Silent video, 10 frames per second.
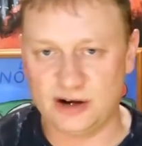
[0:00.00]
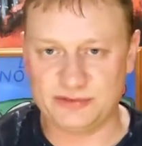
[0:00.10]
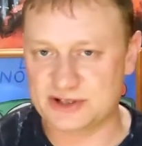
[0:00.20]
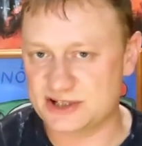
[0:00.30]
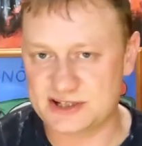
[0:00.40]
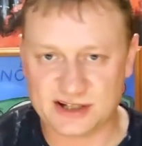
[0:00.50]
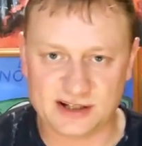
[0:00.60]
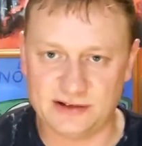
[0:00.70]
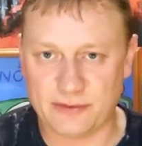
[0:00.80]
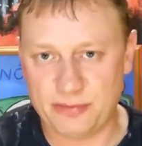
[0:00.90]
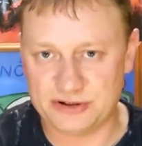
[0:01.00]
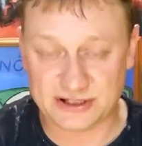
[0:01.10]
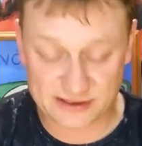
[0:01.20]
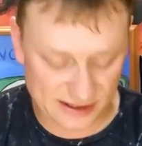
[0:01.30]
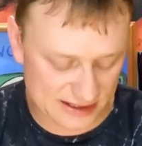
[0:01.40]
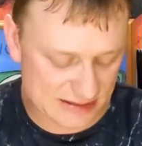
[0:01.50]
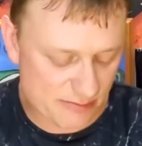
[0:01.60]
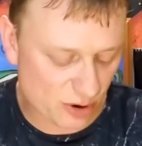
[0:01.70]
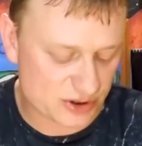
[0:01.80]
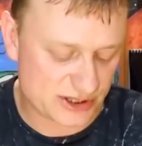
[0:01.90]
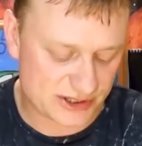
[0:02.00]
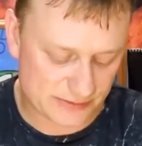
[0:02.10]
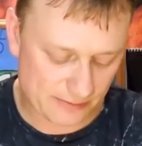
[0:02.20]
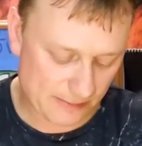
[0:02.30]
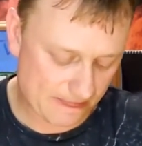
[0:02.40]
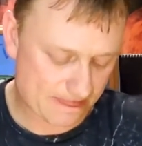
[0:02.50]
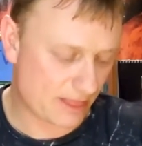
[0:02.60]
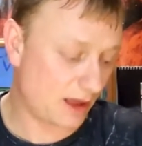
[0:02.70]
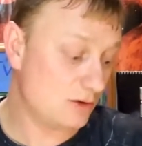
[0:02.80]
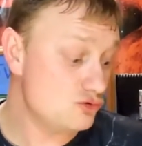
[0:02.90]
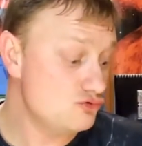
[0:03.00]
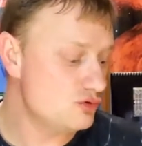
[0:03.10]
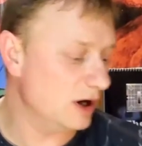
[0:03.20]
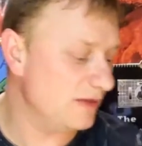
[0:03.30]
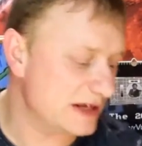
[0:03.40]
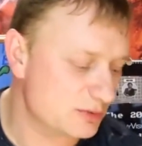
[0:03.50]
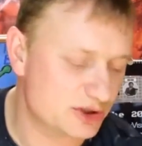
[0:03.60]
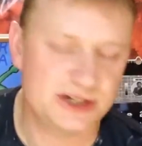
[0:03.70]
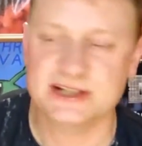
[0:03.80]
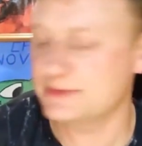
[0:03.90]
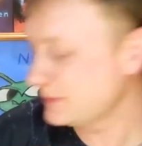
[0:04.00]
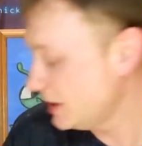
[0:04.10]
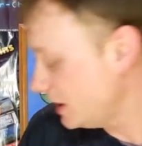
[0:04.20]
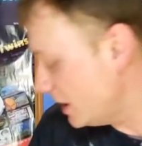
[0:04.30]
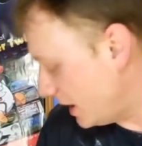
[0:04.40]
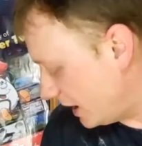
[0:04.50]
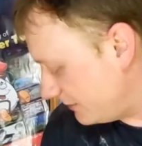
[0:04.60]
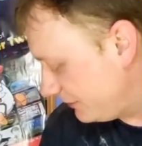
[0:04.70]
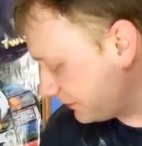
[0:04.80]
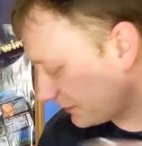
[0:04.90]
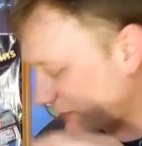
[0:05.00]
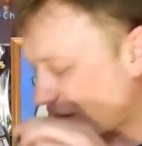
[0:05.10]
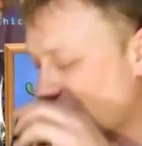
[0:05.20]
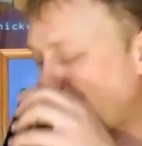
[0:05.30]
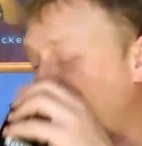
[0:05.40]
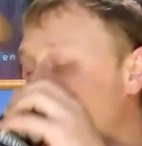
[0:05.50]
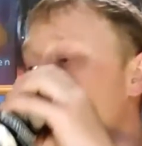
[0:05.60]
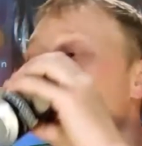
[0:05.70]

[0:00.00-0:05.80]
I'm just a stickler for putting things in boxes. Yeah, that's what she said. Right.